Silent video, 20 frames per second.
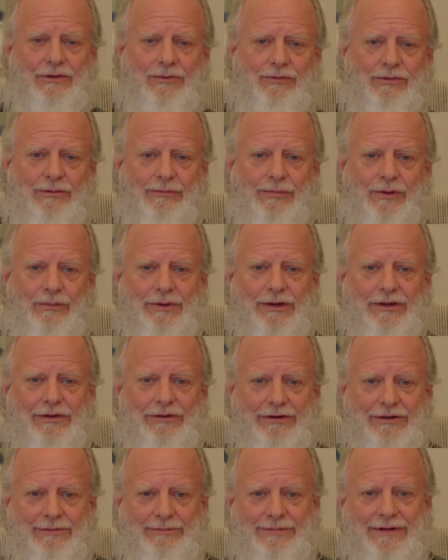we're
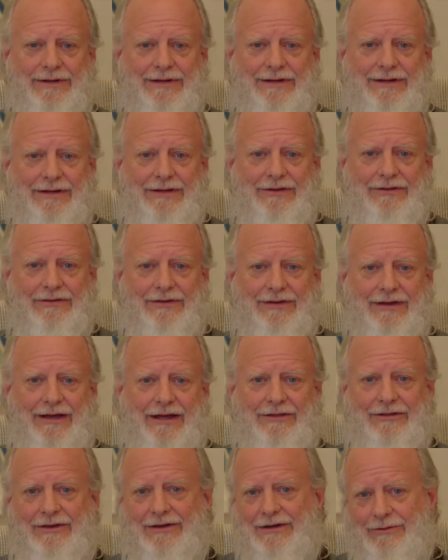bewildered because
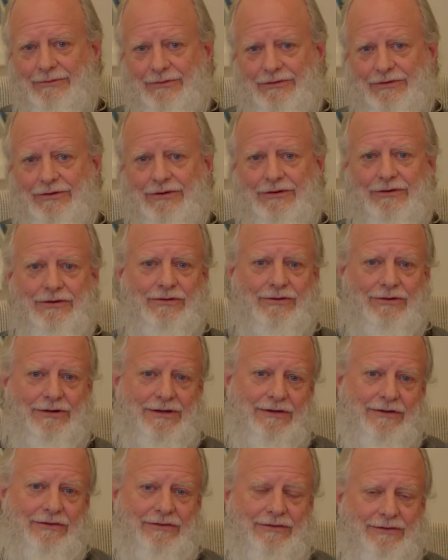I thought I was good
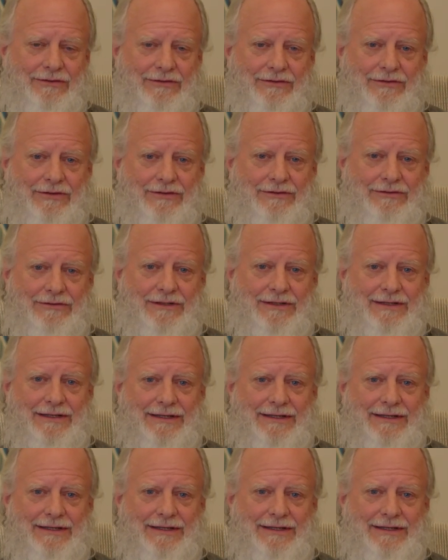according to so and so.